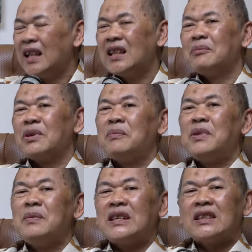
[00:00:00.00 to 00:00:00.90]
The
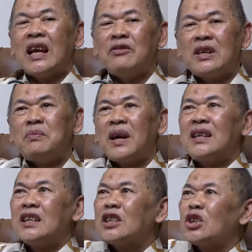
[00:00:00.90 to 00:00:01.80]
problem is
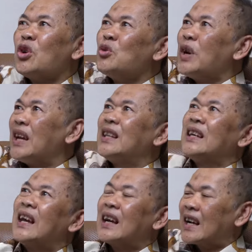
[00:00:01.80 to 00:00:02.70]
everybody throw away
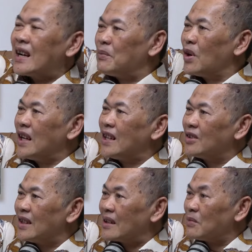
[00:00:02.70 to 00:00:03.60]
the carbon
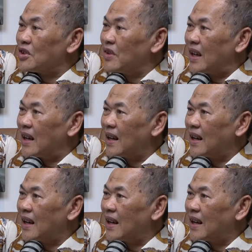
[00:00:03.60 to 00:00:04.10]
into the atmosphere.